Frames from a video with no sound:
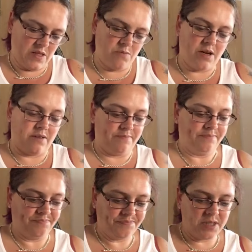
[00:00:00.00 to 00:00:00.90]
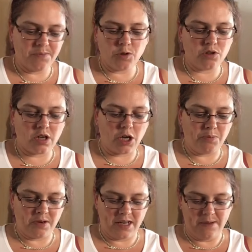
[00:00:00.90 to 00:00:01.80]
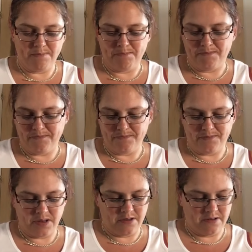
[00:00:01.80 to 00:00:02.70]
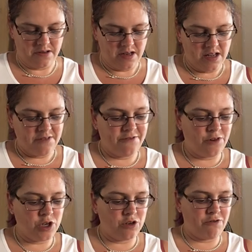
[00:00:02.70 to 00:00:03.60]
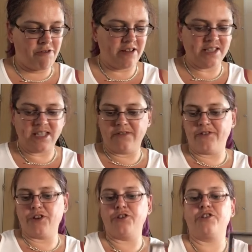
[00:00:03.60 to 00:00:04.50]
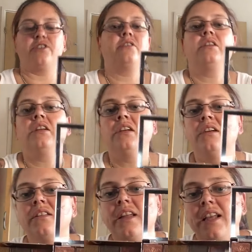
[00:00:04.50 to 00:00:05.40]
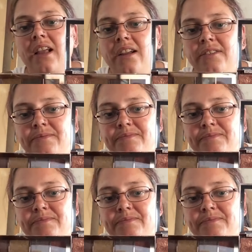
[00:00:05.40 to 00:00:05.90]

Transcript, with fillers: well, I'm not going to open it, but Foil Frenzy Fusion. There you go.